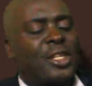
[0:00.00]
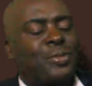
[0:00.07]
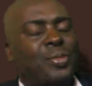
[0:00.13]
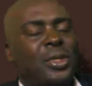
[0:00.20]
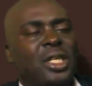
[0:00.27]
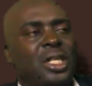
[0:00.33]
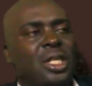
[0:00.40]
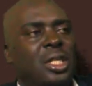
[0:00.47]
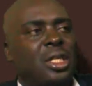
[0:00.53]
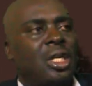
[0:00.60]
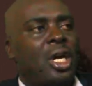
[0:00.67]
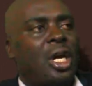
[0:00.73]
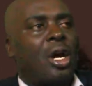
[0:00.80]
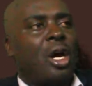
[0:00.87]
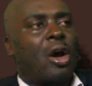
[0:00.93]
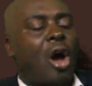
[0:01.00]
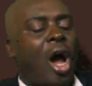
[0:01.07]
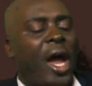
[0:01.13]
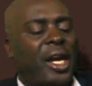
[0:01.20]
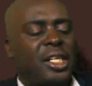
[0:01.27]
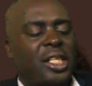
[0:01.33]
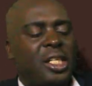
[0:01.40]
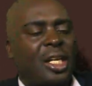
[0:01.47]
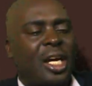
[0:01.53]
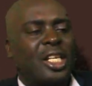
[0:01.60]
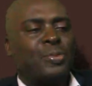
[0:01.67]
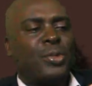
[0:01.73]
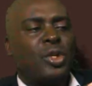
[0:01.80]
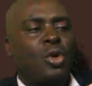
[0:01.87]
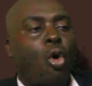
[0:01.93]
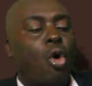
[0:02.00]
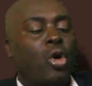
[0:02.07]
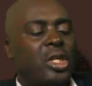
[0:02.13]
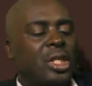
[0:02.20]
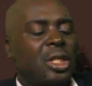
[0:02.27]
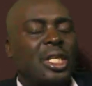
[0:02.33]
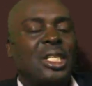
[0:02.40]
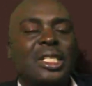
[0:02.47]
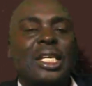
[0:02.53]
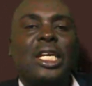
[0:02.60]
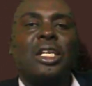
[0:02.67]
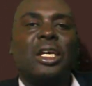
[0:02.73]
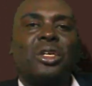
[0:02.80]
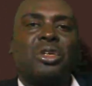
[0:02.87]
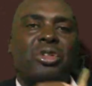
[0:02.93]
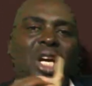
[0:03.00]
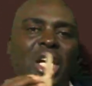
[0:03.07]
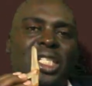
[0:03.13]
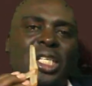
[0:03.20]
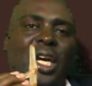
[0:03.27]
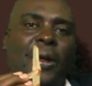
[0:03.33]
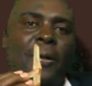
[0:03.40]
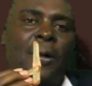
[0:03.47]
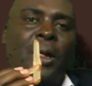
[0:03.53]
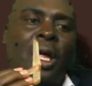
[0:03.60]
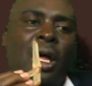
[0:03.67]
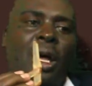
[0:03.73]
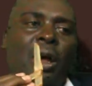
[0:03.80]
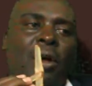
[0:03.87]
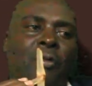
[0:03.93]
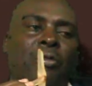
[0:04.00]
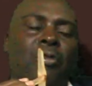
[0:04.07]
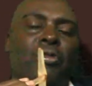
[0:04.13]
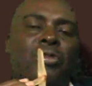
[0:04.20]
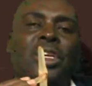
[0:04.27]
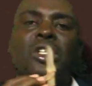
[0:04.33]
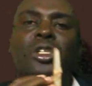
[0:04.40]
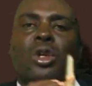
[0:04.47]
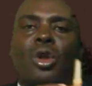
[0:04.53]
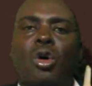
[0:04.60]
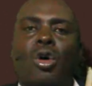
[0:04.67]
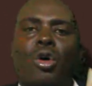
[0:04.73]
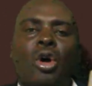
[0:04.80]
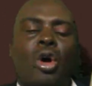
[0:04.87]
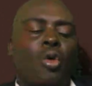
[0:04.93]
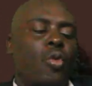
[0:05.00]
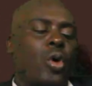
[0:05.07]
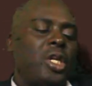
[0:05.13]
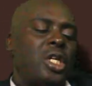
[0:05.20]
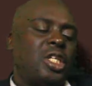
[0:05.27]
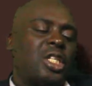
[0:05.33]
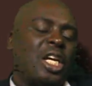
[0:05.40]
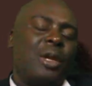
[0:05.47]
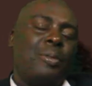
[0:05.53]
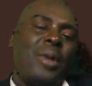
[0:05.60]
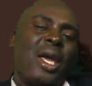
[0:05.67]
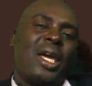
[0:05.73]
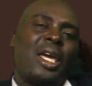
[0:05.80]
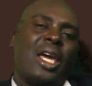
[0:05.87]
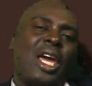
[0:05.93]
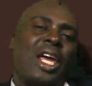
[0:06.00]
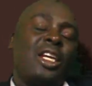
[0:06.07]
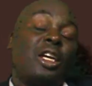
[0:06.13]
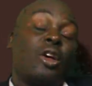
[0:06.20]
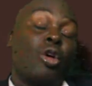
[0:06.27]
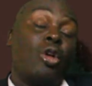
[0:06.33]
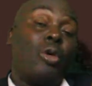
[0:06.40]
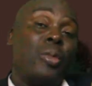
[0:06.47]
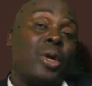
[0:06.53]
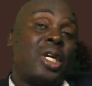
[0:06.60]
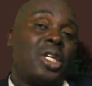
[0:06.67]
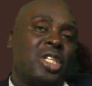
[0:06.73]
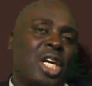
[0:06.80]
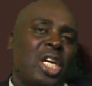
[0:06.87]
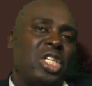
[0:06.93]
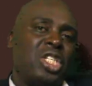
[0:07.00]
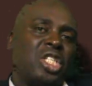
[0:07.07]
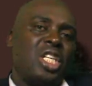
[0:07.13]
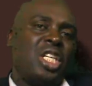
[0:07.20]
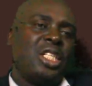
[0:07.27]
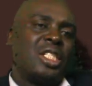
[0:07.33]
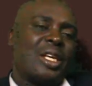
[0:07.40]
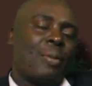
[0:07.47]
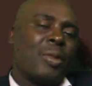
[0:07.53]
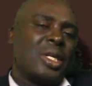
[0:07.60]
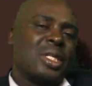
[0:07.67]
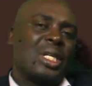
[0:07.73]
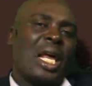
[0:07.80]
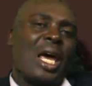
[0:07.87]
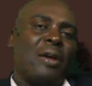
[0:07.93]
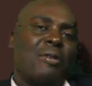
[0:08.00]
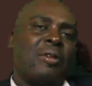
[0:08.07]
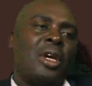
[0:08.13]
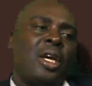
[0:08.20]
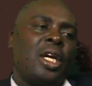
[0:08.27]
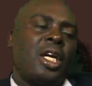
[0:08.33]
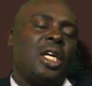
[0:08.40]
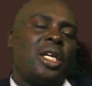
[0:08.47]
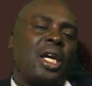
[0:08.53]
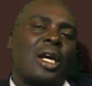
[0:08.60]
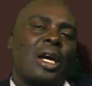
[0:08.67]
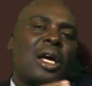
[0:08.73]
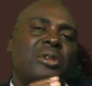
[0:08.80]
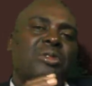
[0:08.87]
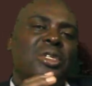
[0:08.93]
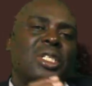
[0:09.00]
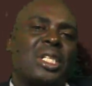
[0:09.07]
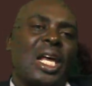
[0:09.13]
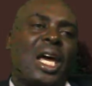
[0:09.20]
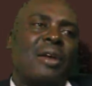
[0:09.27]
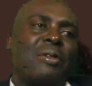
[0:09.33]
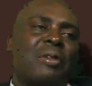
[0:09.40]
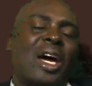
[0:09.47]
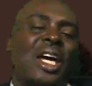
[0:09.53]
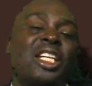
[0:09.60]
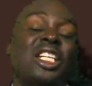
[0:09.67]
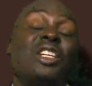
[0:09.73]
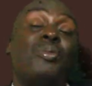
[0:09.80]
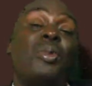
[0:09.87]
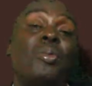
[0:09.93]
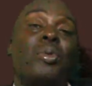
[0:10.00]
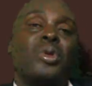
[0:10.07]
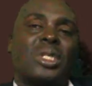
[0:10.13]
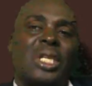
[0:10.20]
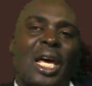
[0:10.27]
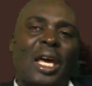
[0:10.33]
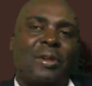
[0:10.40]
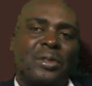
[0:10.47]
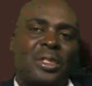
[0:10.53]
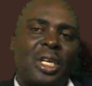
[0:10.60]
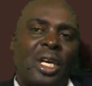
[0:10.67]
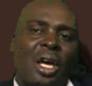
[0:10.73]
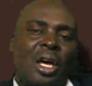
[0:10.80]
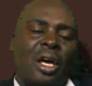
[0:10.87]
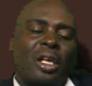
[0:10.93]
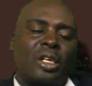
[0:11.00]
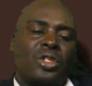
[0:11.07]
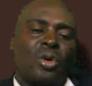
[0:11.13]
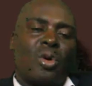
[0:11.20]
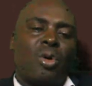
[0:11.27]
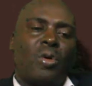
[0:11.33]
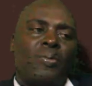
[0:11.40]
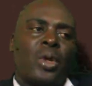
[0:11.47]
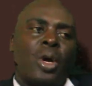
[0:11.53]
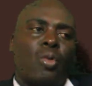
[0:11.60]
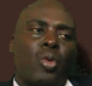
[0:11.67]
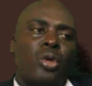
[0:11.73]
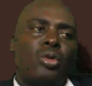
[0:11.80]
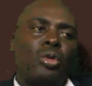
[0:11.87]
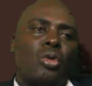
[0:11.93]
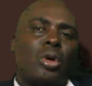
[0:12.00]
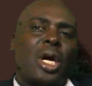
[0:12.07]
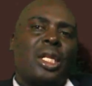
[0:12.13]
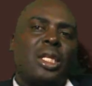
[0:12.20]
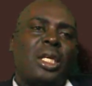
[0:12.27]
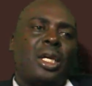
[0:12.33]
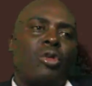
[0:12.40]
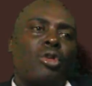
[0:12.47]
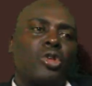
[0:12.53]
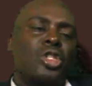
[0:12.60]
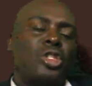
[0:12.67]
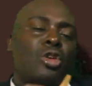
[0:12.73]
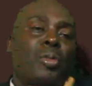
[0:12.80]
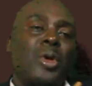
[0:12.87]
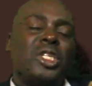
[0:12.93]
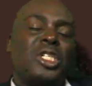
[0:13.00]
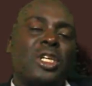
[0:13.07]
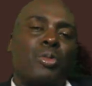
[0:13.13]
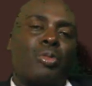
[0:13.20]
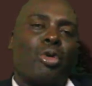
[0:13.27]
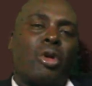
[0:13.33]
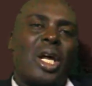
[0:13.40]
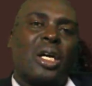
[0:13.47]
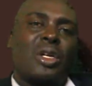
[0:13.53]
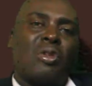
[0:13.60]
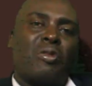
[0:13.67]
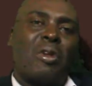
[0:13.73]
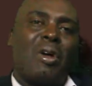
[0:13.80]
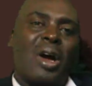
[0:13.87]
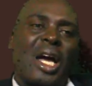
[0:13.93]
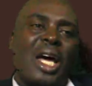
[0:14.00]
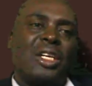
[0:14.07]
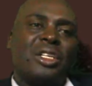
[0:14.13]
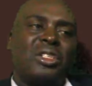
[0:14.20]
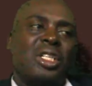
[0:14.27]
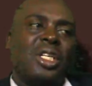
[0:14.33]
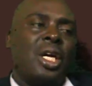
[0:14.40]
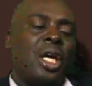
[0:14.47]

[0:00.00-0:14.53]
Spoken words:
been holding this hidden treasure this long, when it can make an economic change in someone's life, in a country's life, and in people's lives. So when we look at the gross domestic product of our country,